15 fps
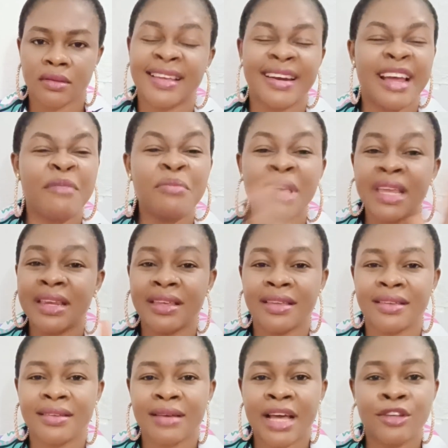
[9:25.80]
There are
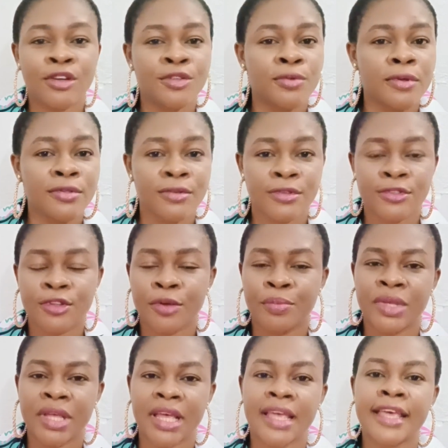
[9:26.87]
many. I just want to
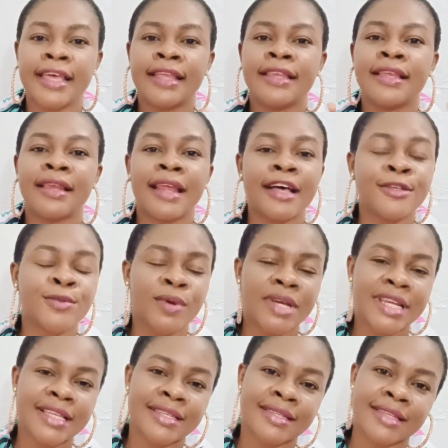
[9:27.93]
stop here. The last
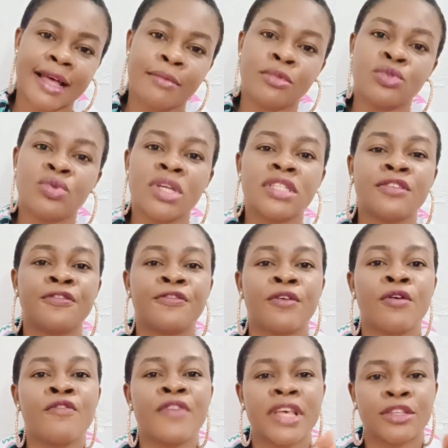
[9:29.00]
one is Psalm
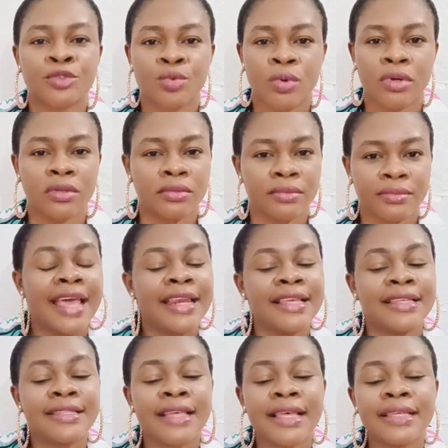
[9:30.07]
24 verse 1. And
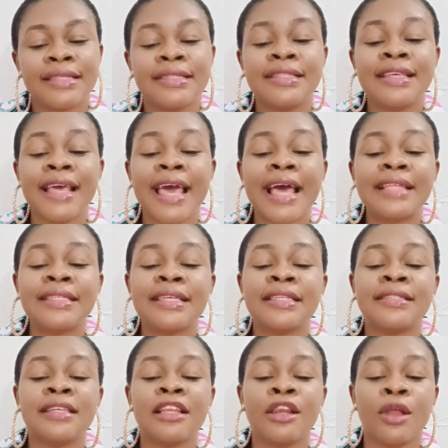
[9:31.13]
it says, the earth
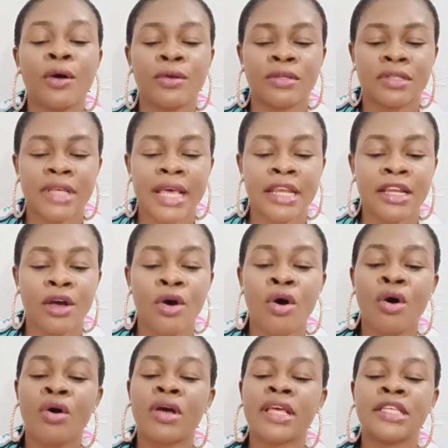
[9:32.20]
is the Lord's and
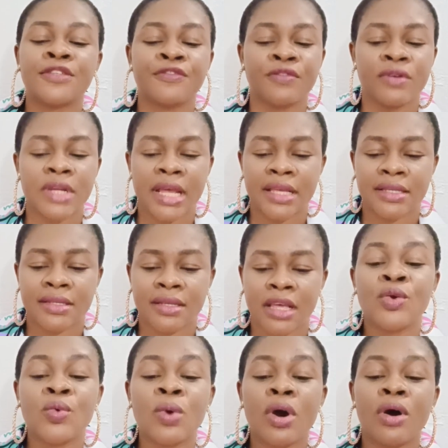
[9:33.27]
all its fullness,
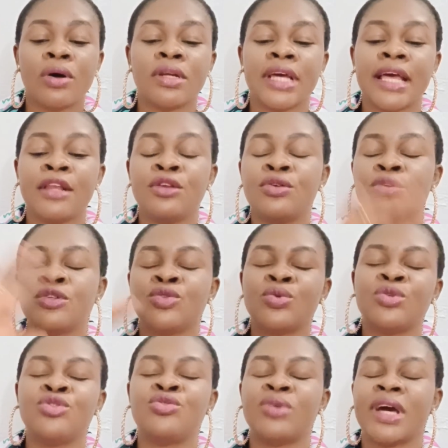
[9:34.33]
the world and those
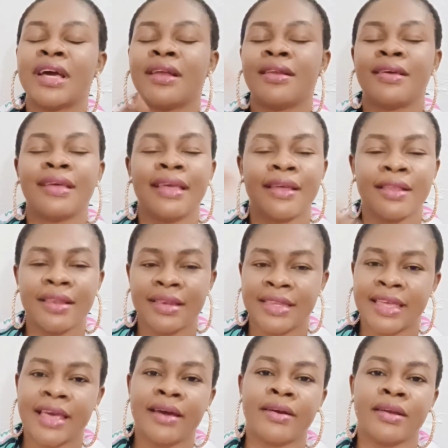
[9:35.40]
who dwell
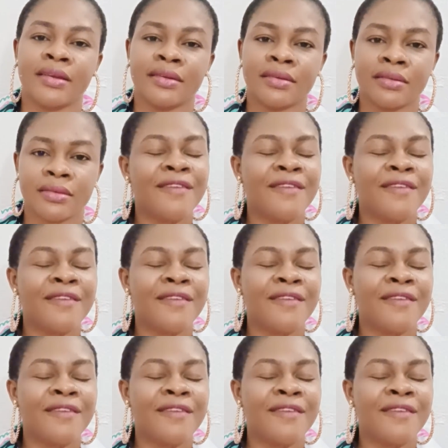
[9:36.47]
therein.